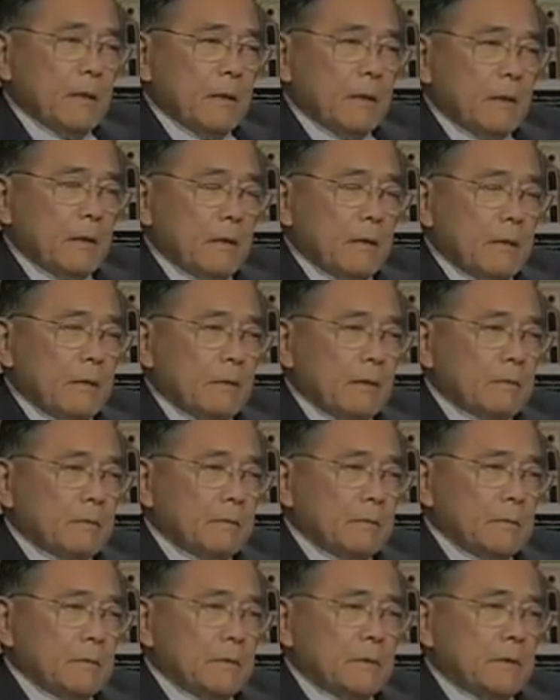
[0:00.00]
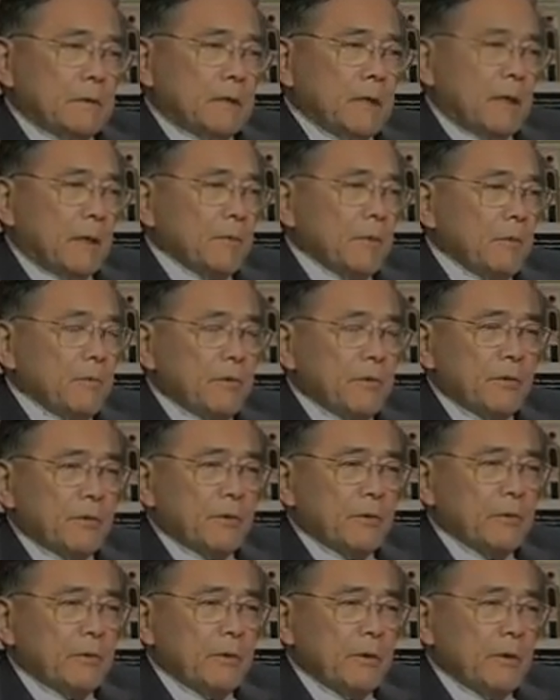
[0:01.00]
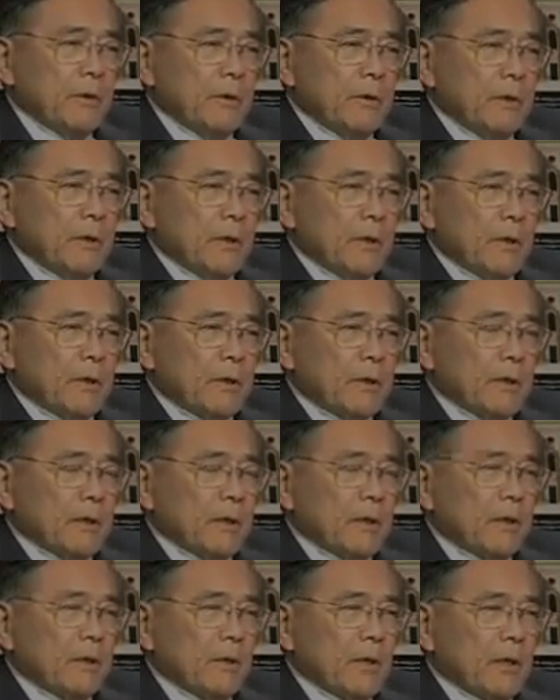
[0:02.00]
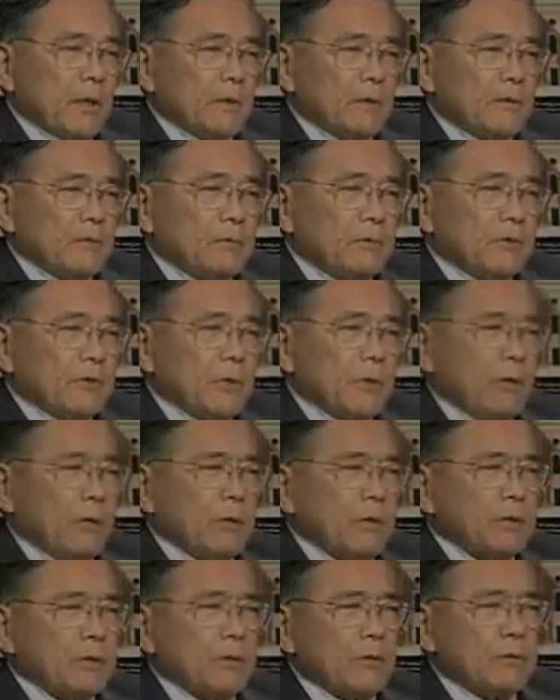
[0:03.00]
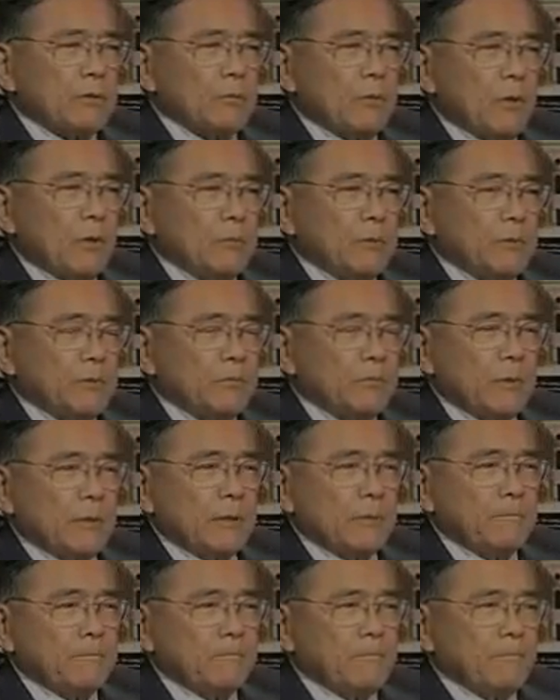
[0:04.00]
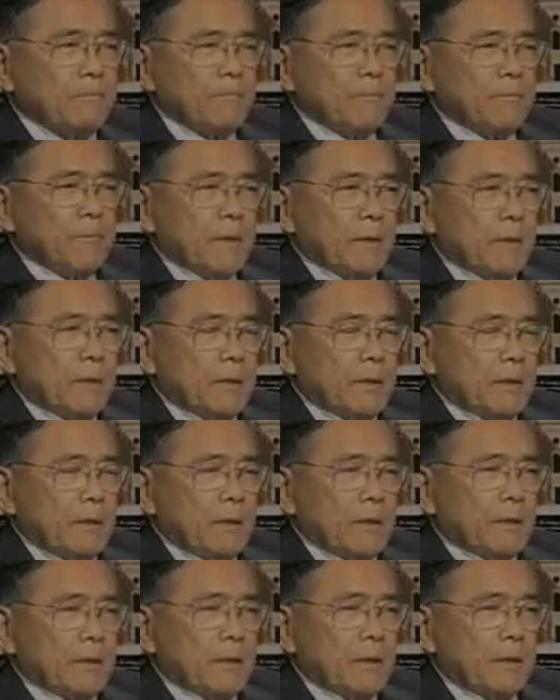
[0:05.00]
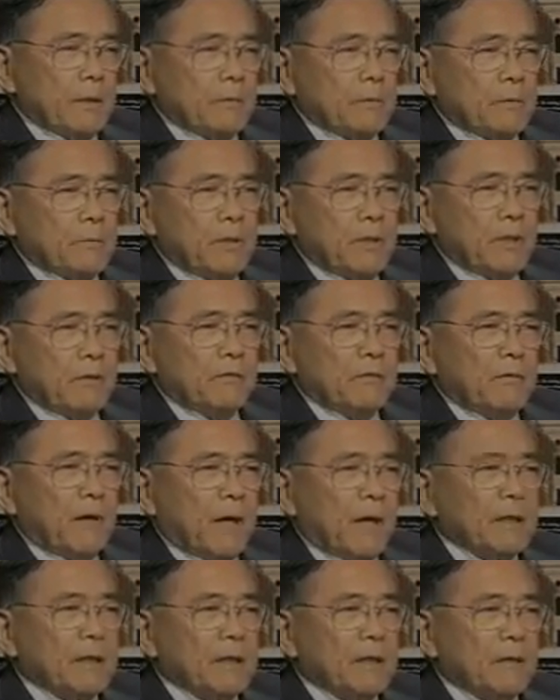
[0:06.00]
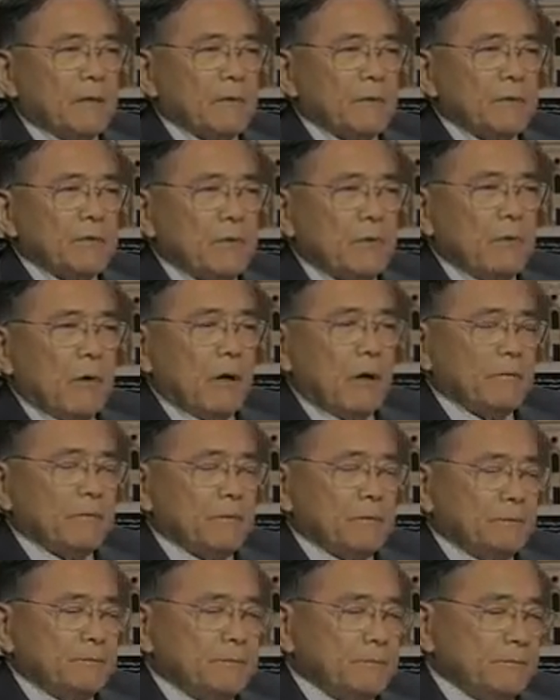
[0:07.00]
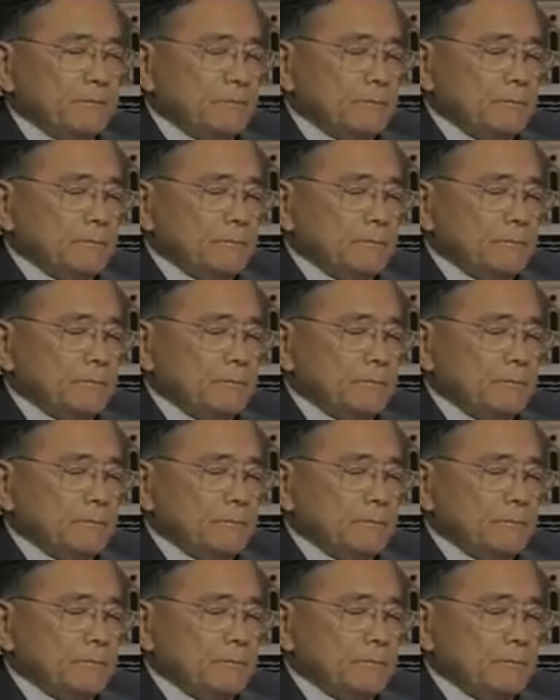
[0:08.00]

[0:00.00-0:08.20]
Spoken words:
I remember, and I cherish those moments when I would be invited every so often